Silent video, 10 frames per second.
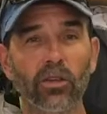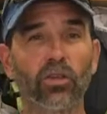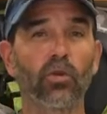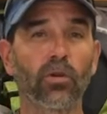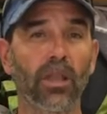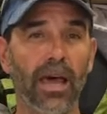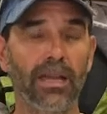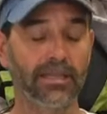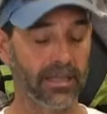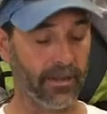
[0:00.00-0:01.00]
shorter
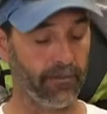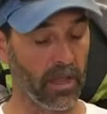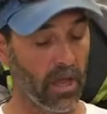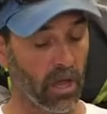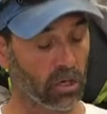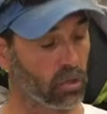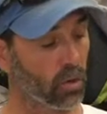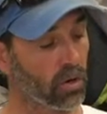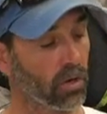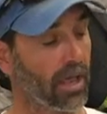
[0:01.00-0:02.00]
line set? A
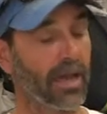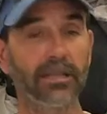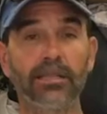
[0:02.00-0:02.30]
shorter line